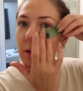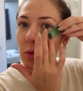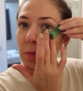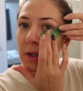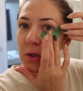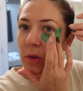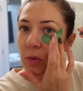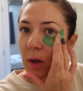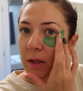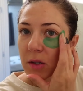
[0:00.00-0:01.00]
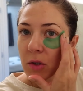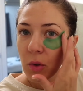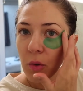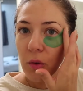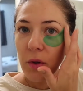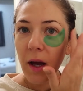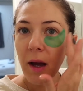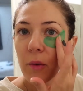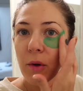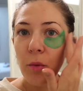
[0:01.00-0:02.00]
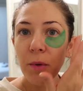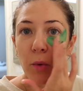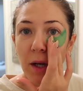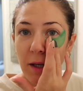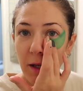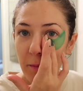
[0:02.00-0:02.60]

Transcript: two birds with one stone. I will be whitening